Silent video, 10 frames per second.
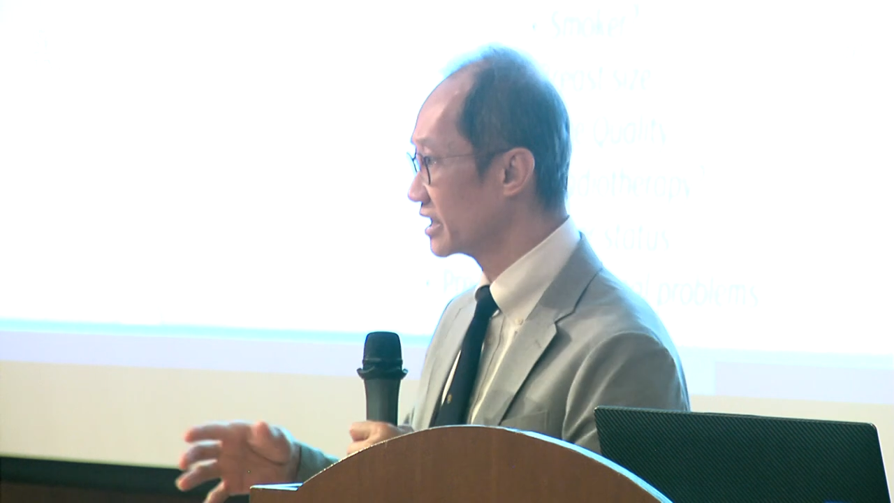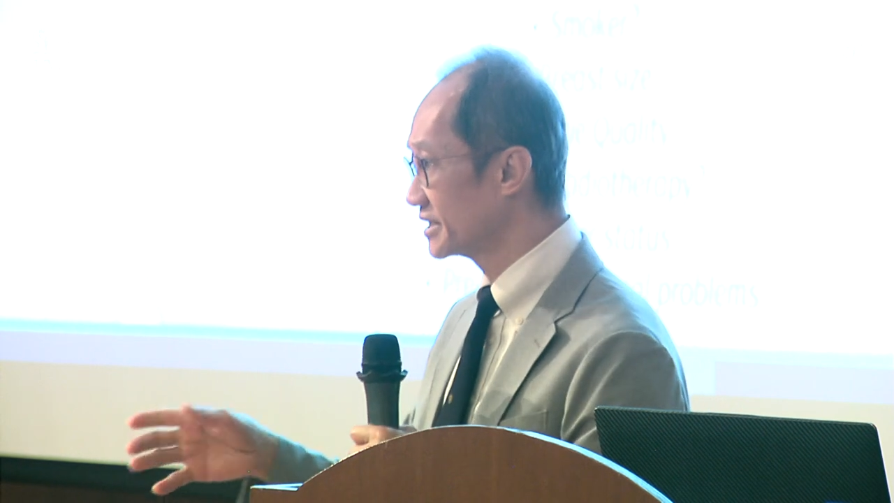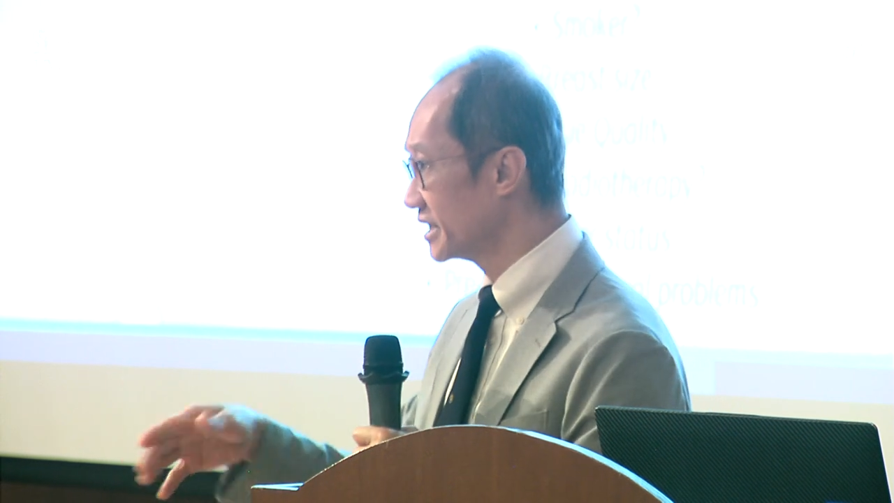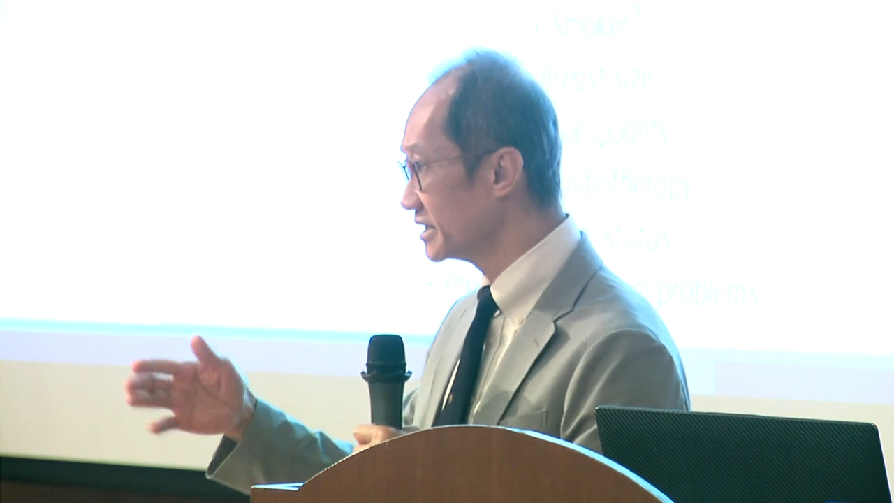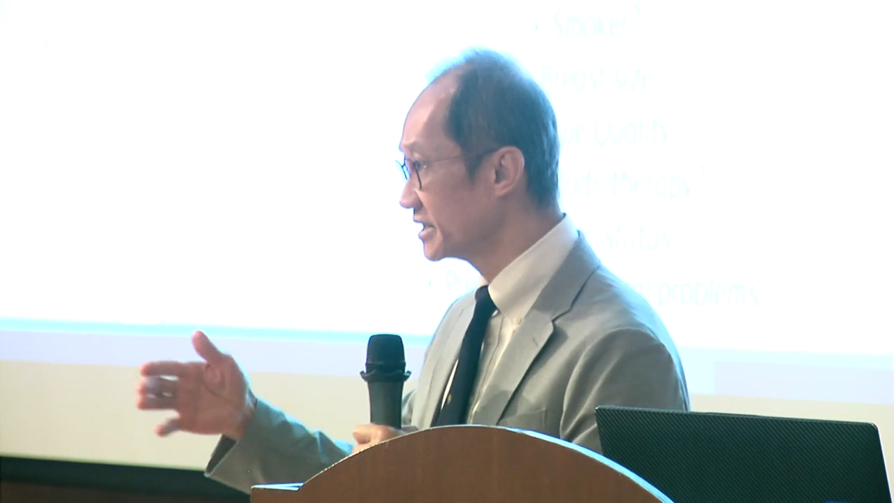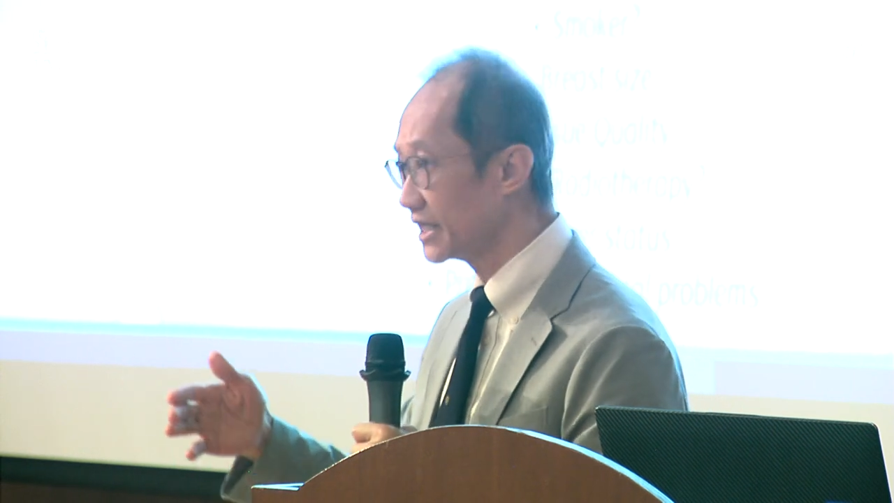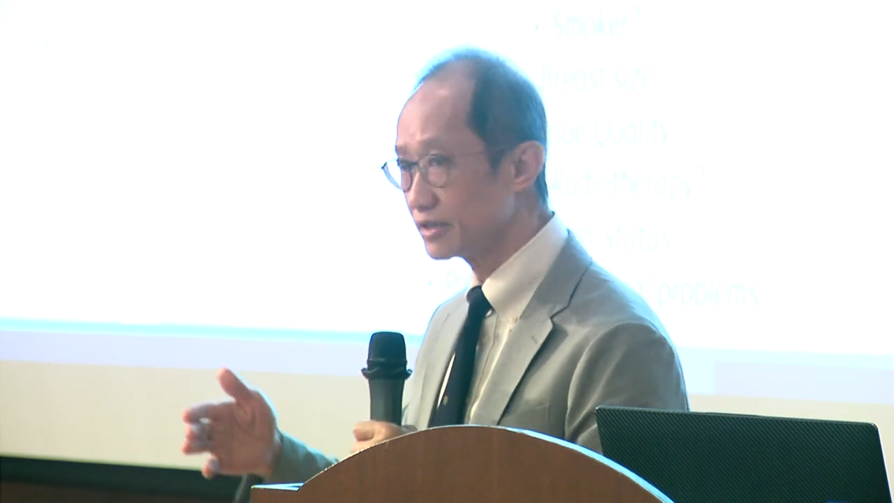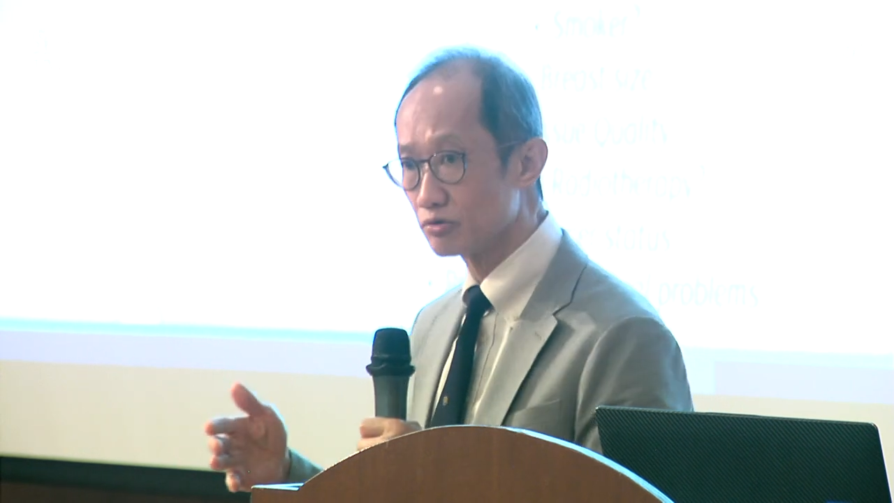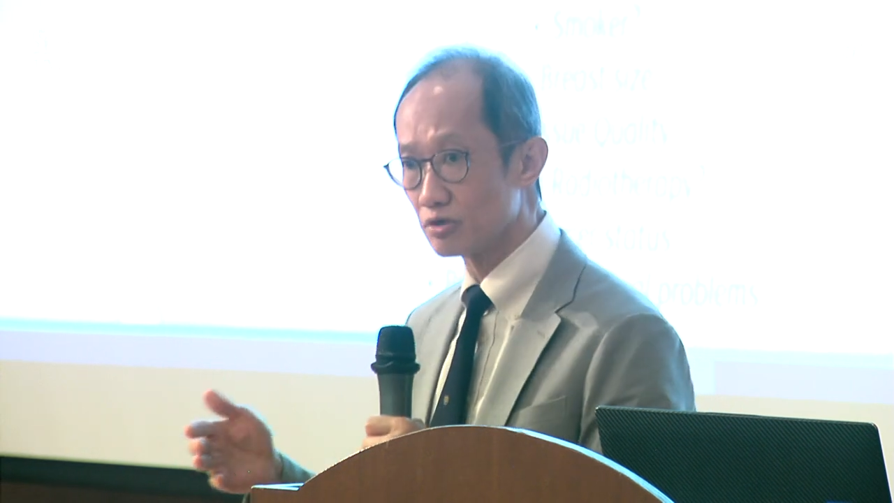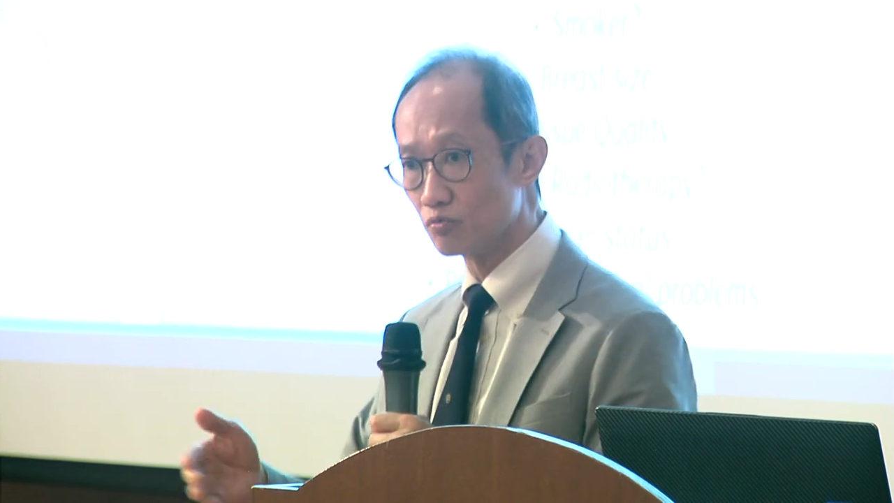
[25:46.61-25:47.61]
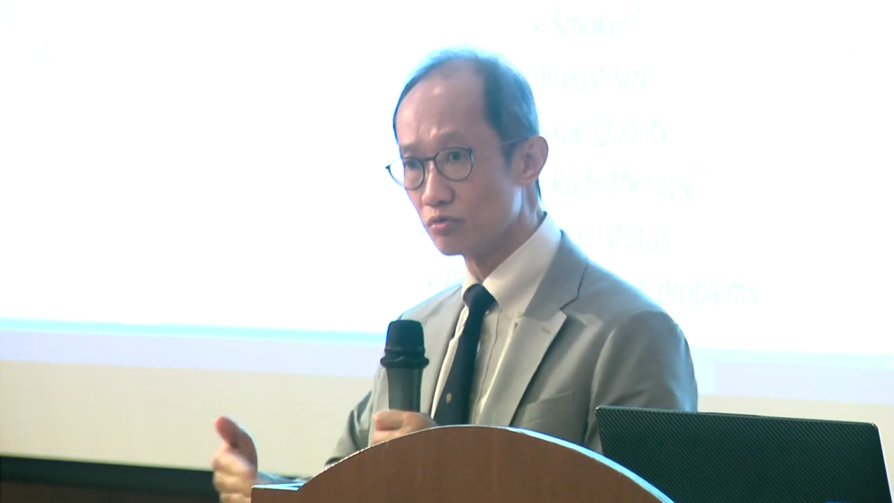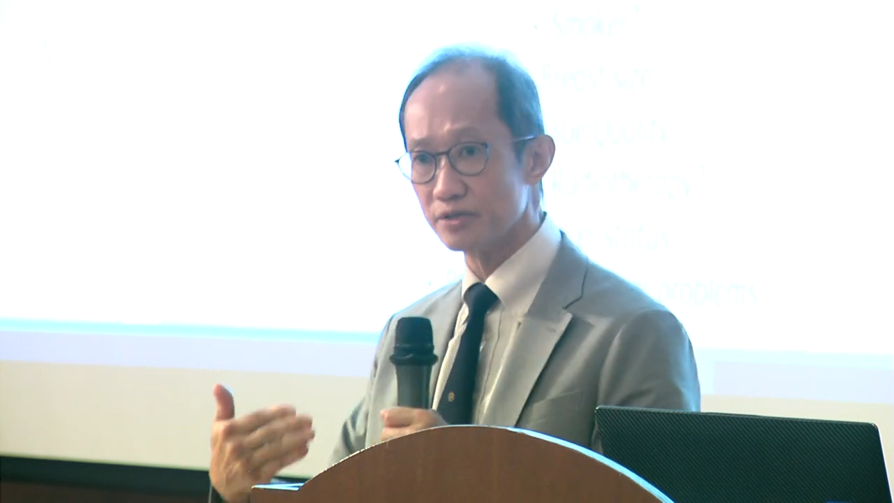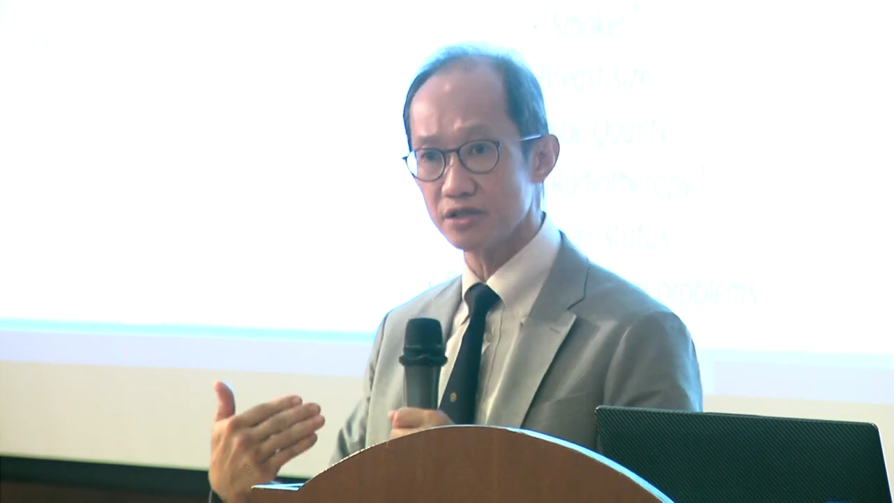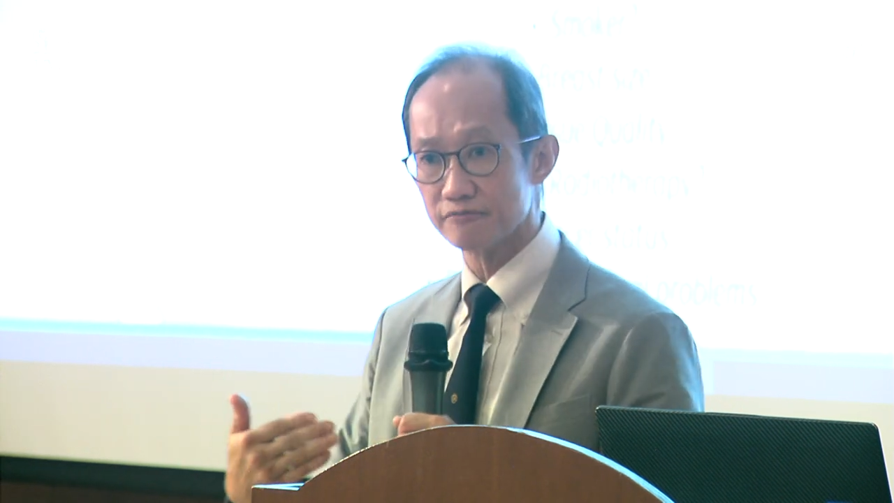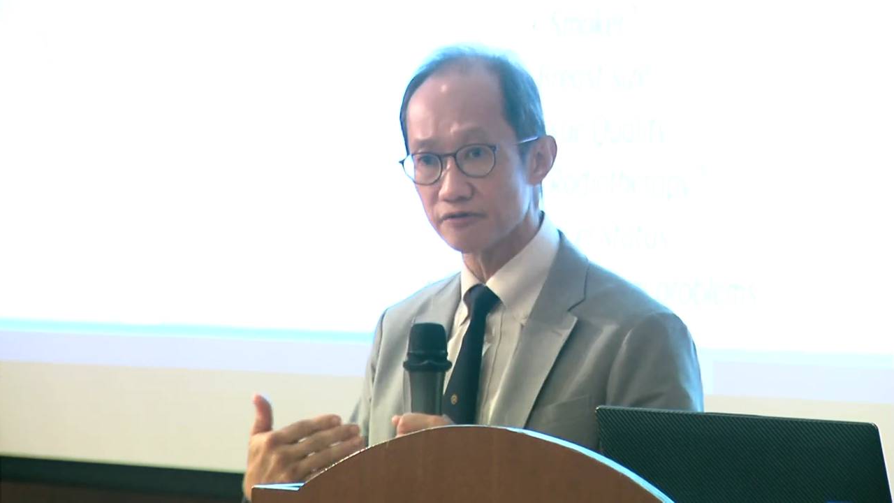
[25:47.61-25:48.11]
extent say to the
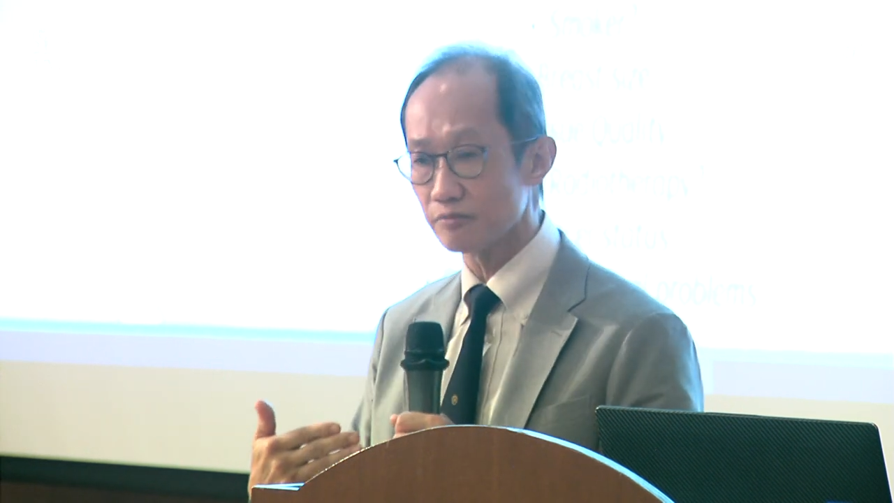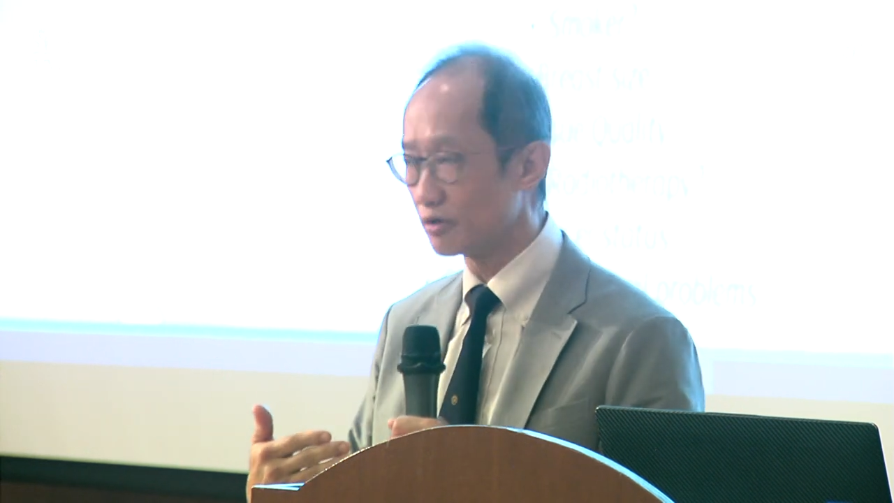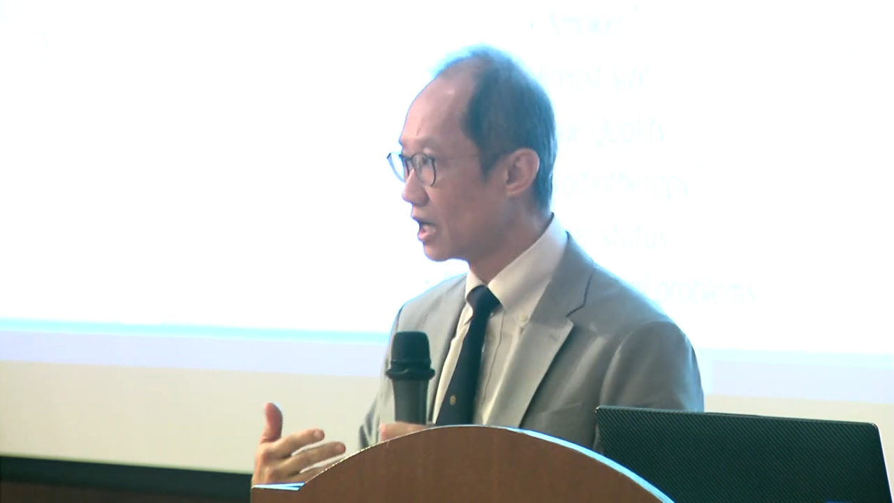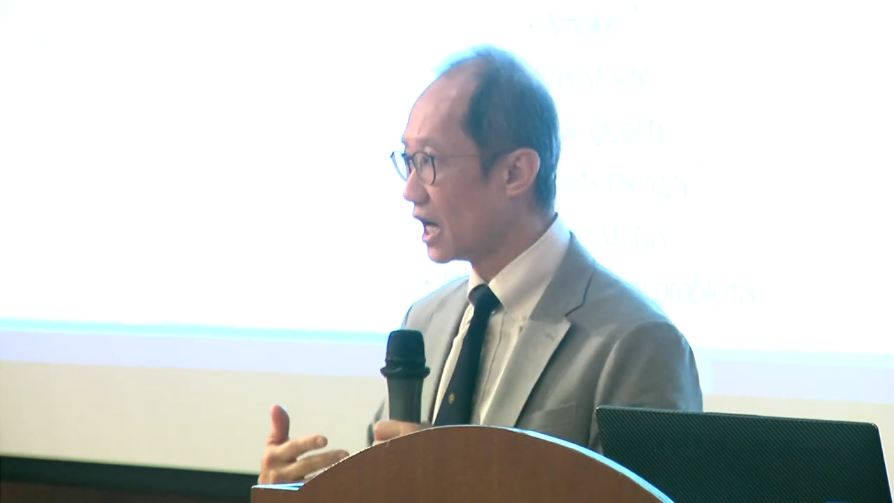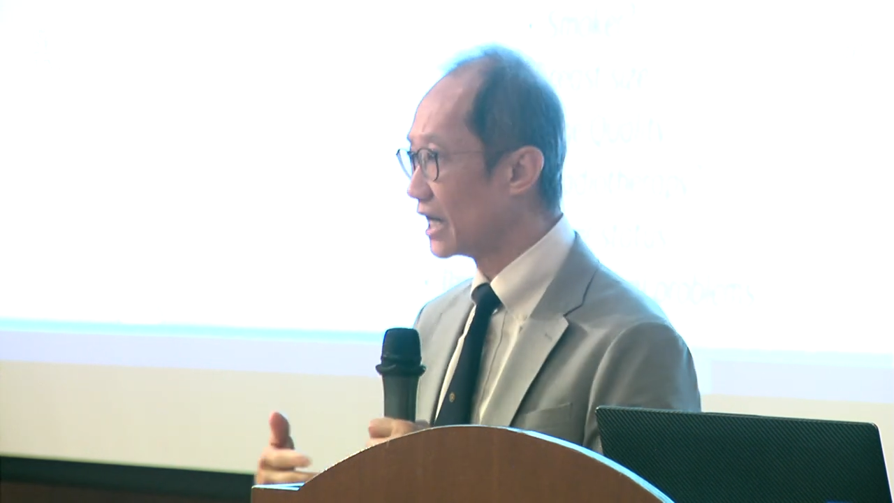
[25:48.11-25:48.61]
woman in trouble,